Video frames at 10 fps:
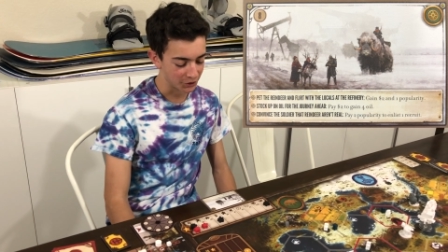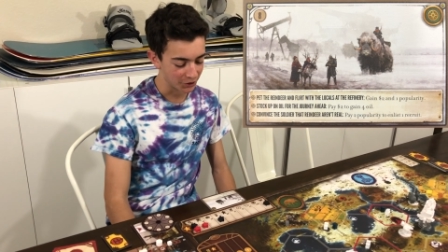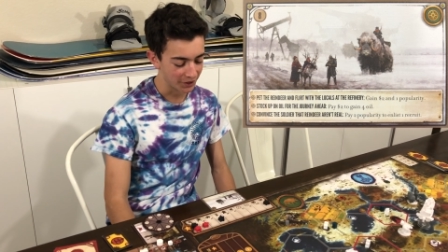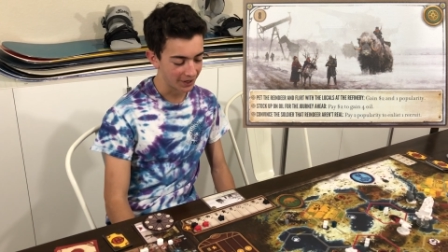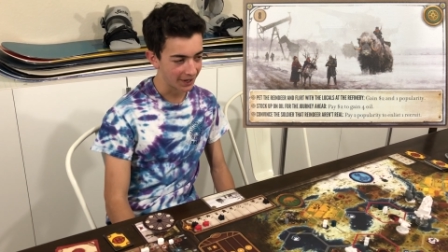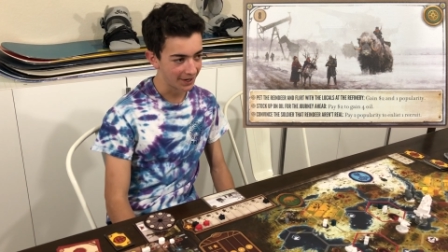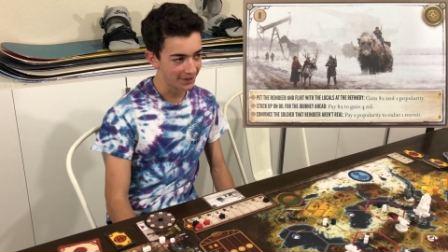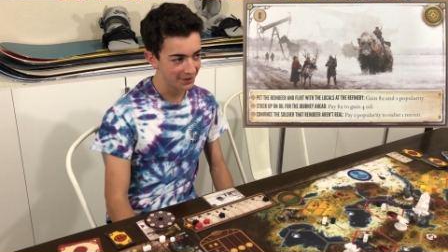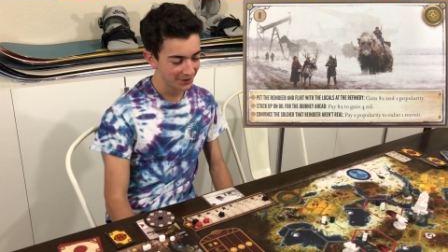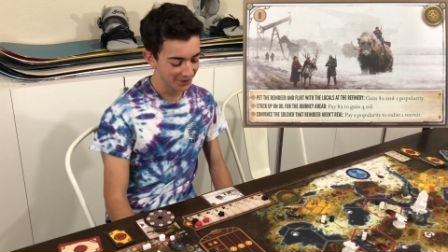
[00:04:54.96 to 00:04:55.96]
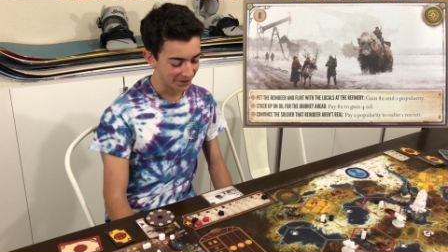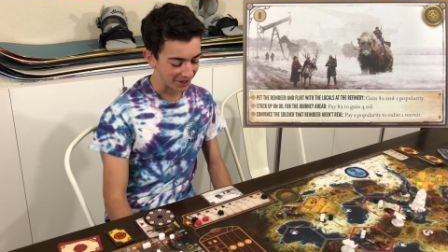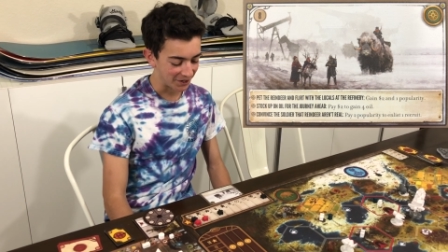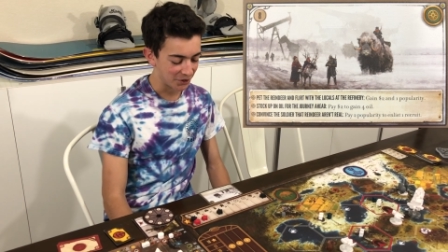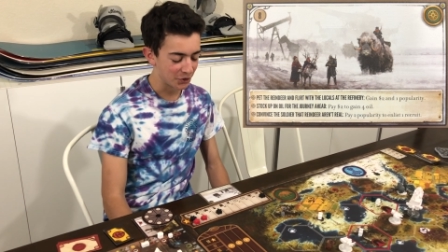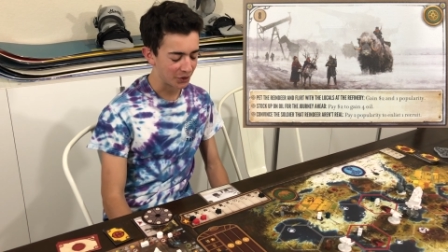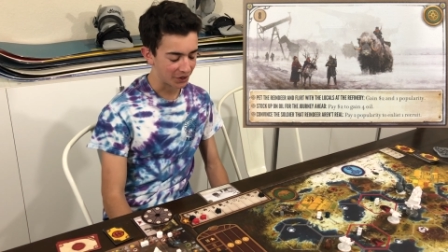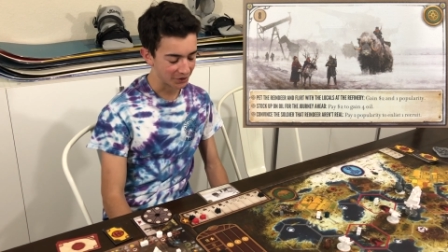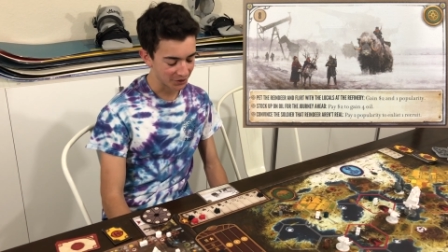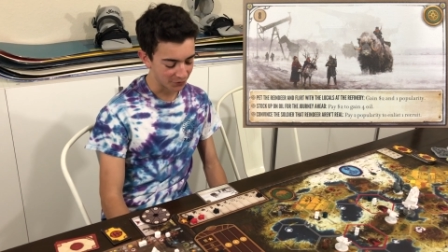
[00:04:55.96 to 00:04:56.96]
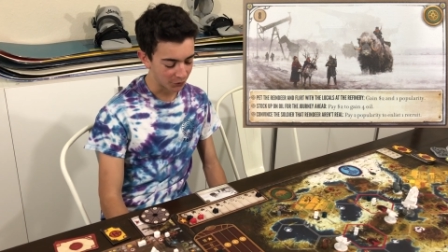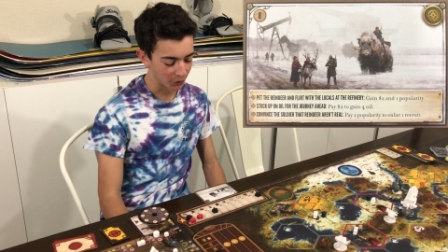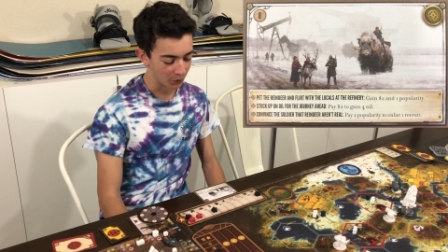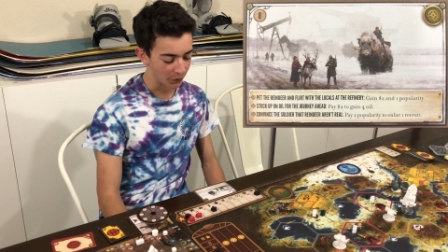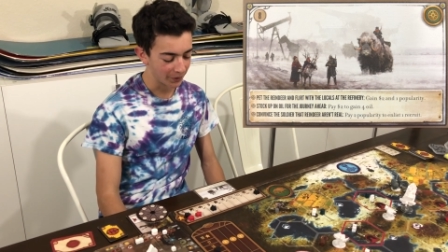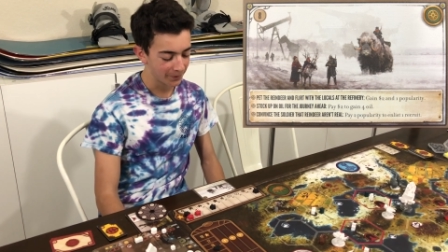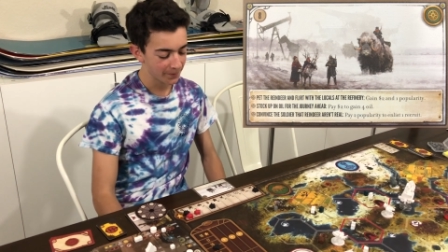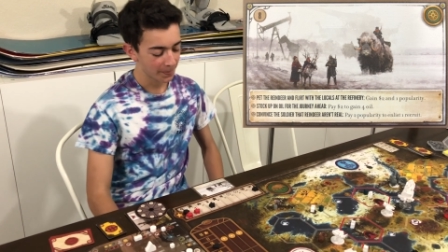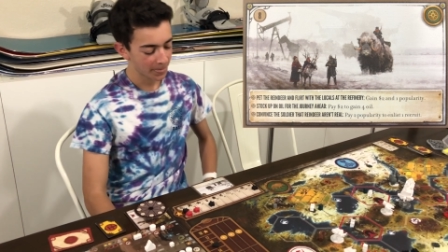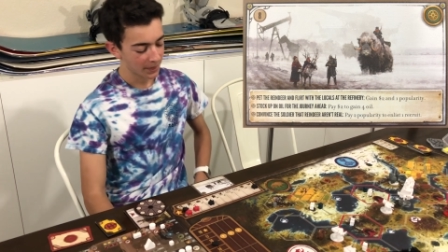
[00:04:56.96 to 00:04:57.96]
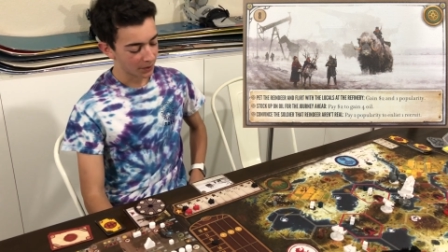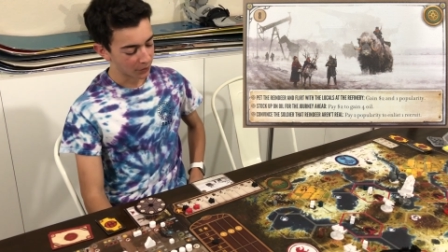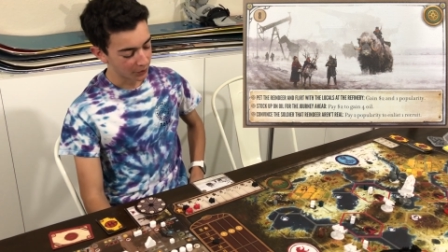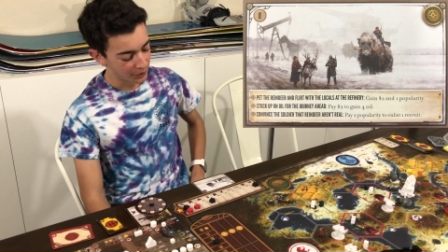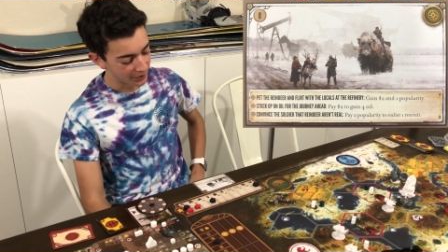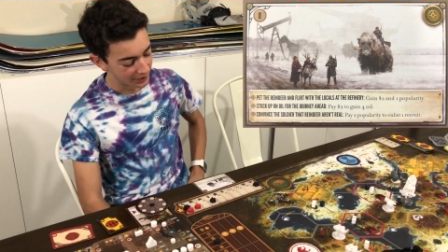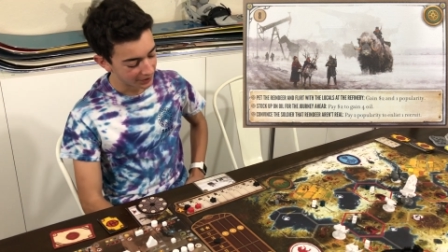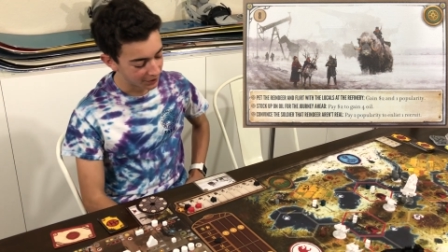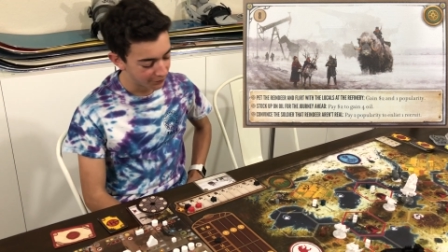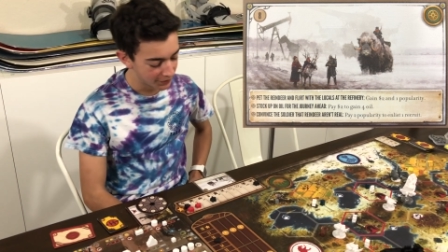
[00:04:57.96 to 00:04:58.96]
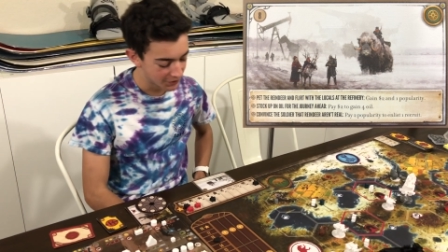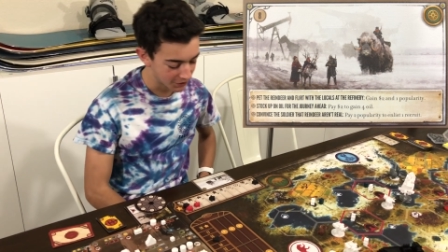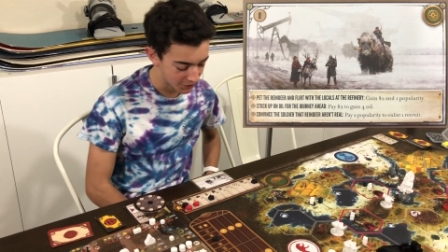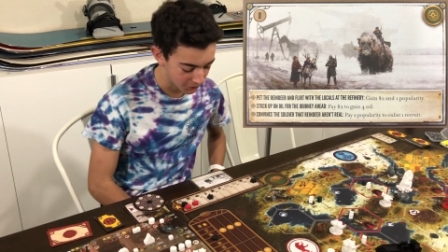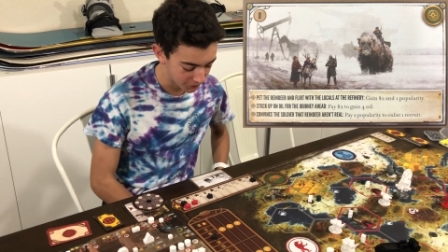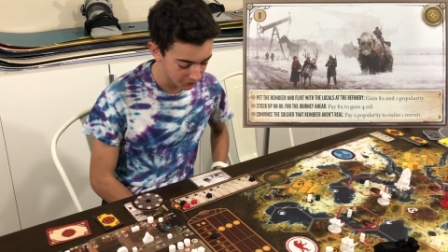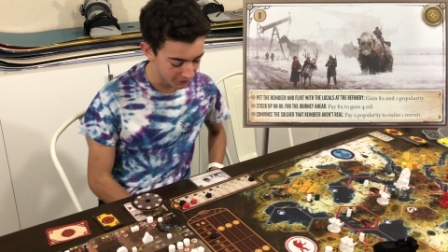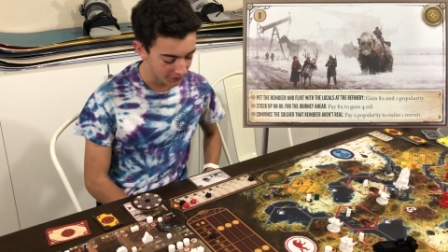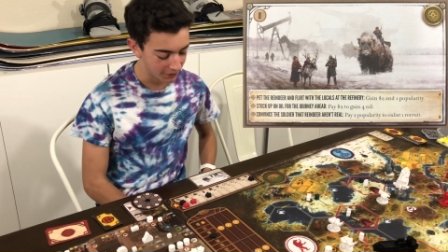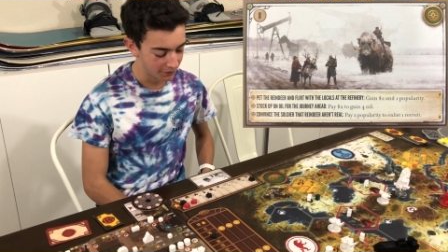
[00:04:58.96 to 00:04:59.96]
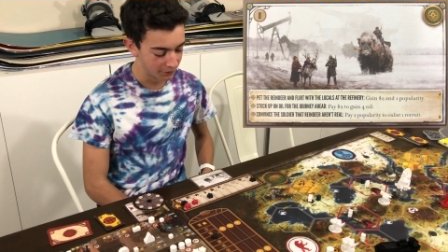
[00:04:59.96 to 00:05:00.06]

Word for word: journey ahead, get $2 and 4 oil. Or you can convince the soldier that